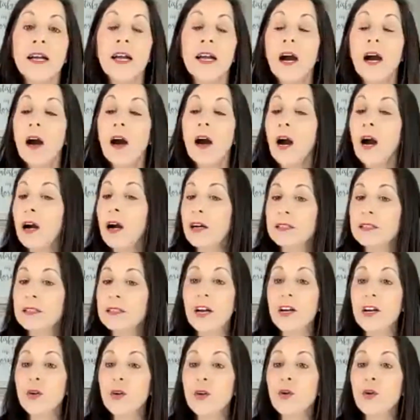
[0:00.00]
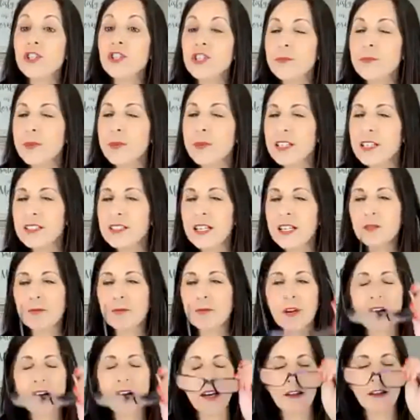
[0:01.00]
Oh, started worshiping because that's
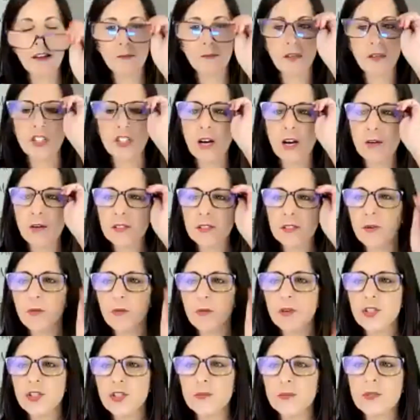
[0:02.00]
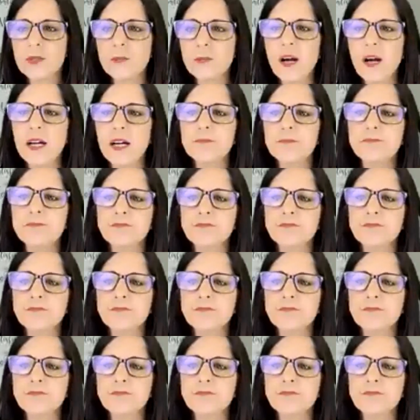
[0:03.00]
where I my shower is my worship spot.